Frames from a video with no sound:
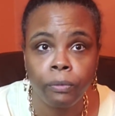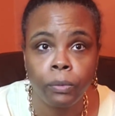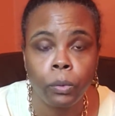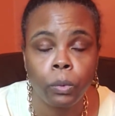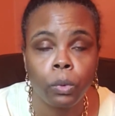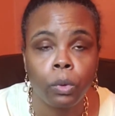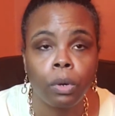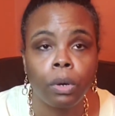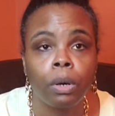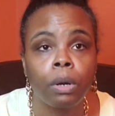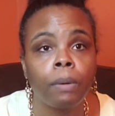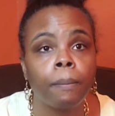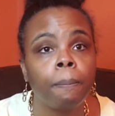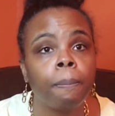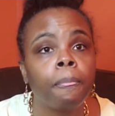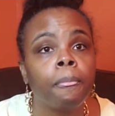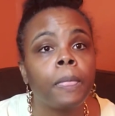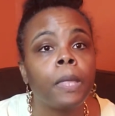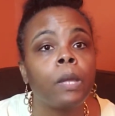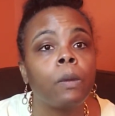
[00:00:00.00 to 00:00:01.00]
for
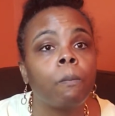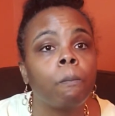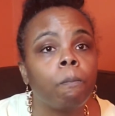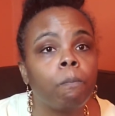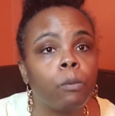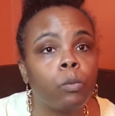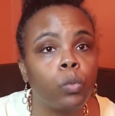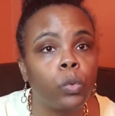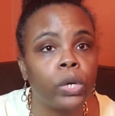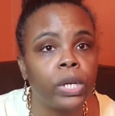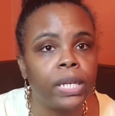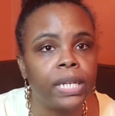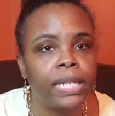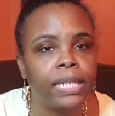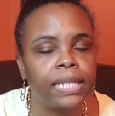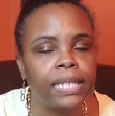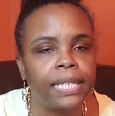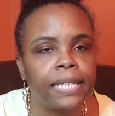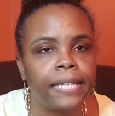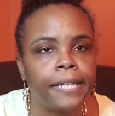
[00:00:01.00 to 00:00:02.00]
what he
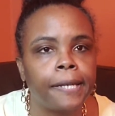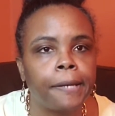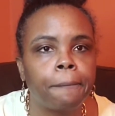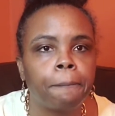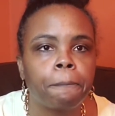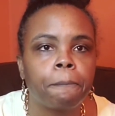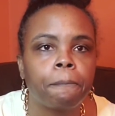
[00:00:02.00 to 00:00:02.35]
did.